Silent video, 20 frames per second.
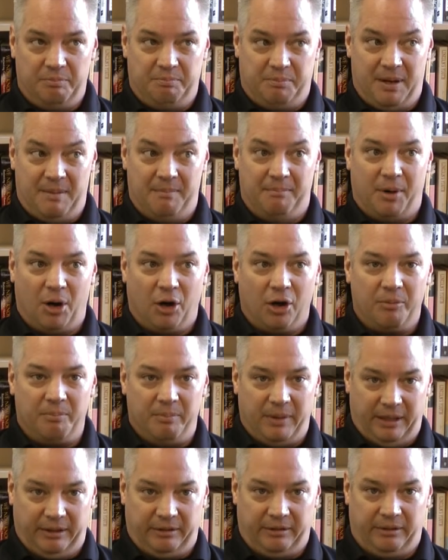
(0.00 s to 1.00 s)

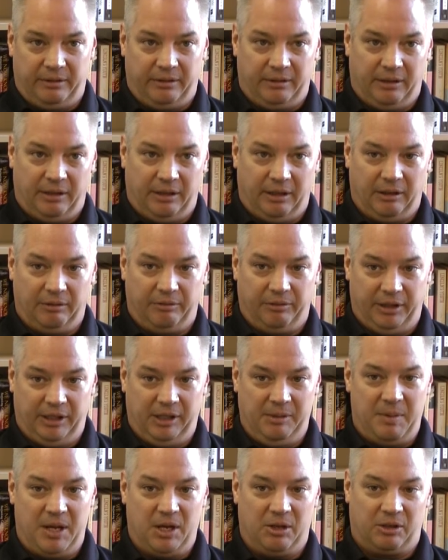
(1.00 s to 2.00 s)
bombardment of
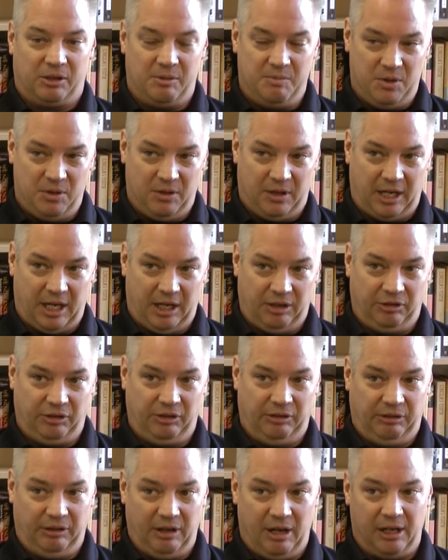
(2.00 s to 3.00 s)
email
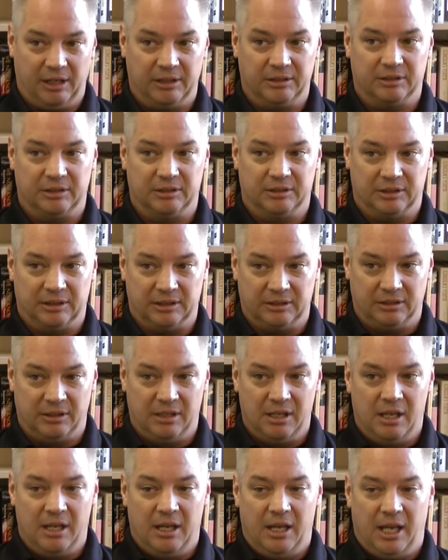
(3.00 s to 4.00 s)
communication does is
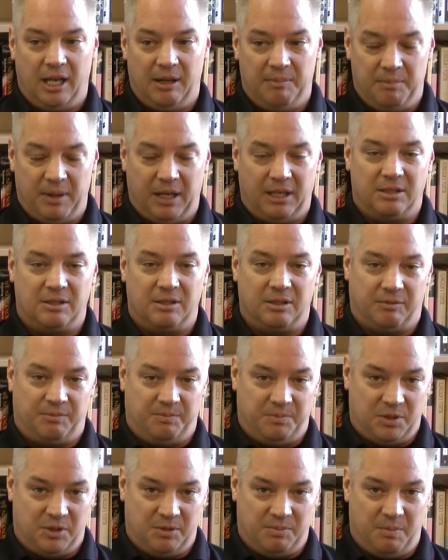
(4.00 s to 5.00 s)
it makes
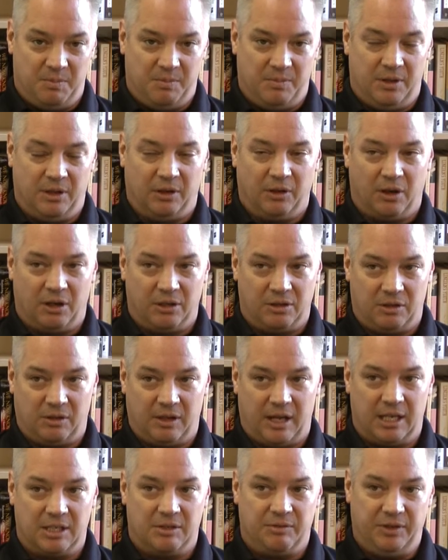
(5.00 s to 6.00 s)
the large
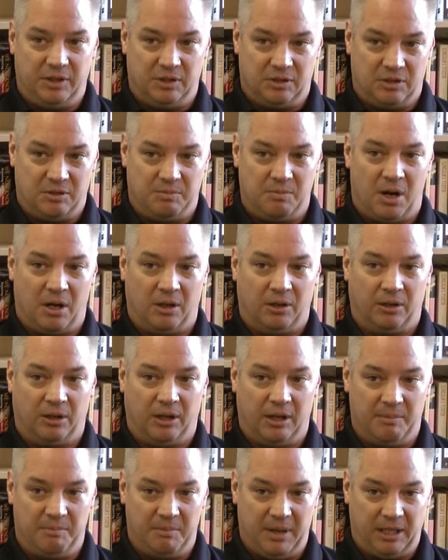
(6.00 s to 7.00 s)
class feel smaller,
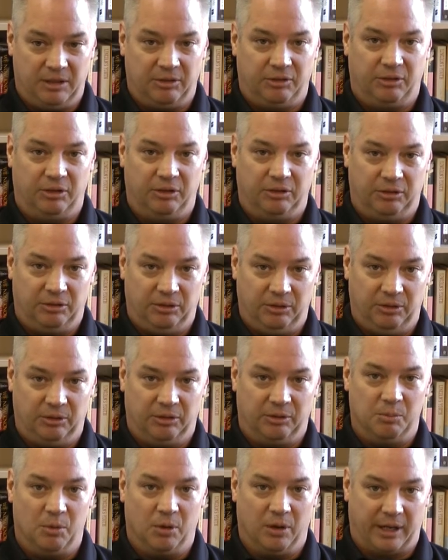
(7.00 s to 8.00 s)
and it makes the
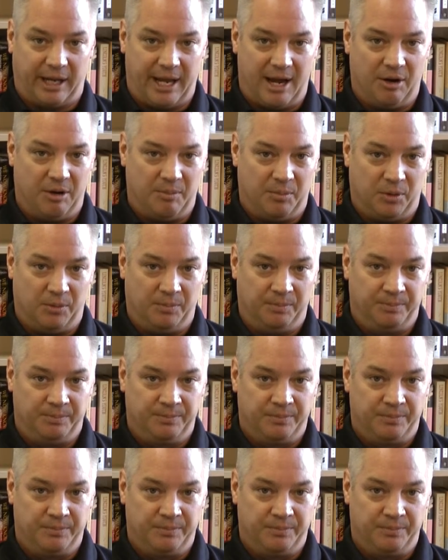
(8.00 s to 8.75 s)
students more accountable.